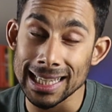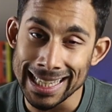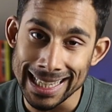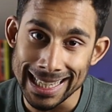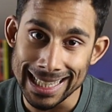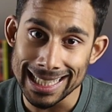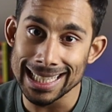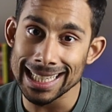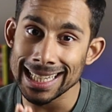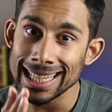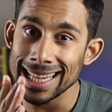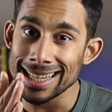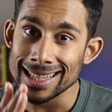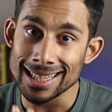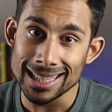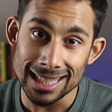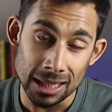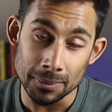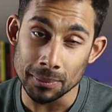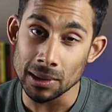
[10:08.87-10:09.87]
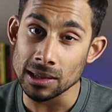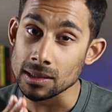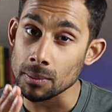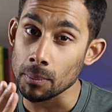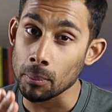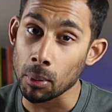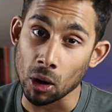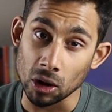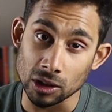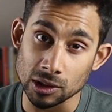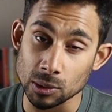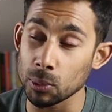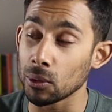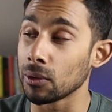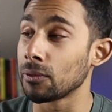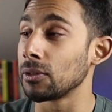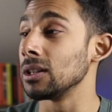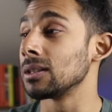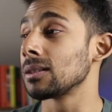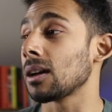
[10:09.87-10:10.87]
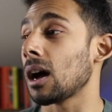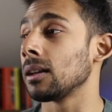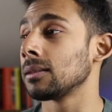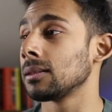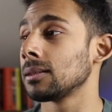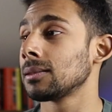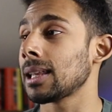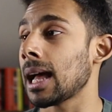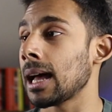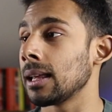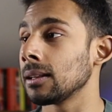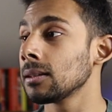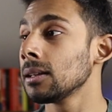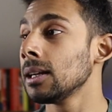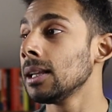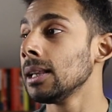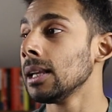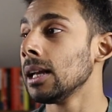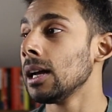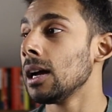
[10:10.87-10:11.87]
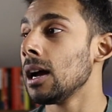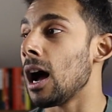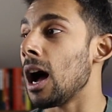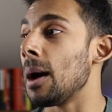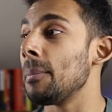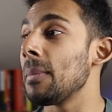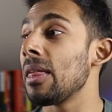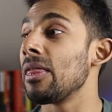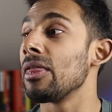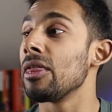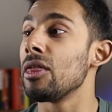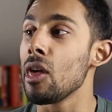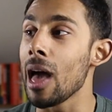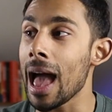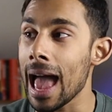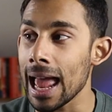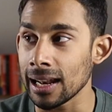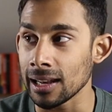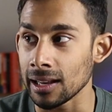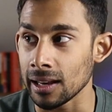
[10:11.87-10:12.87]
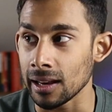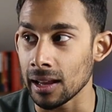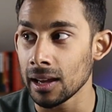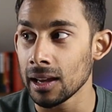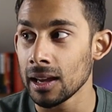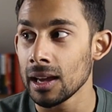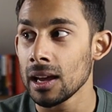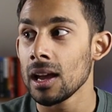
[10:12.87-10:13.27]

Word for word: easy and seamless and possible for you to understand. Um, and then